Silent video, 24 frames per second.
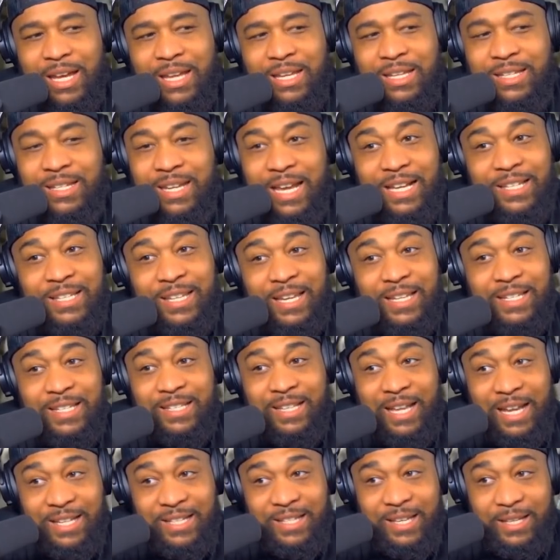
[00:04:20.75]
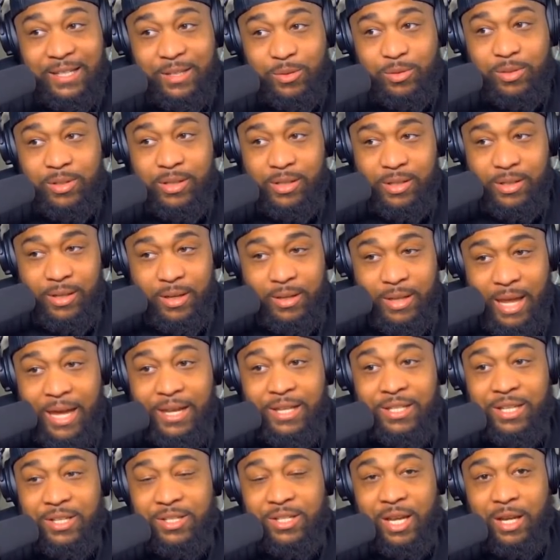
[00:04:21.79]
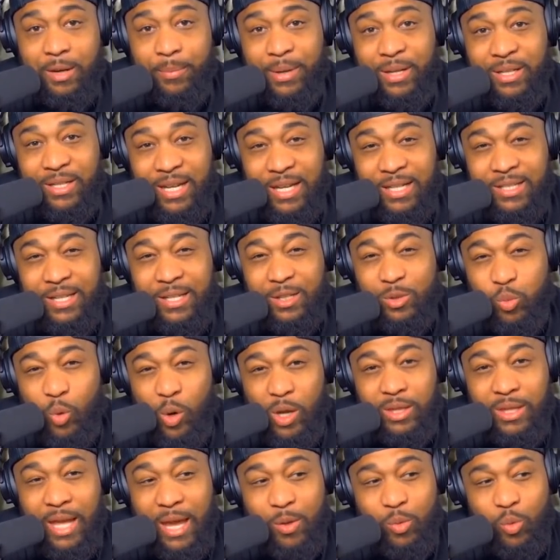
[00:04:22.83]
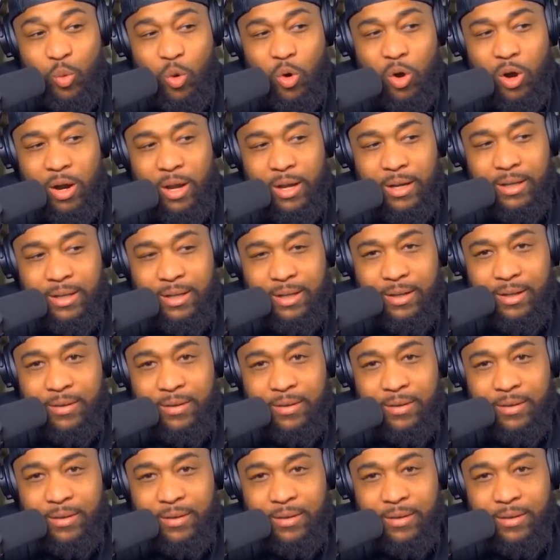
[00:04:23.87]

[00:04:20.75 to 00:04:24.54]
This is, ladies and gentlemen, this is what they want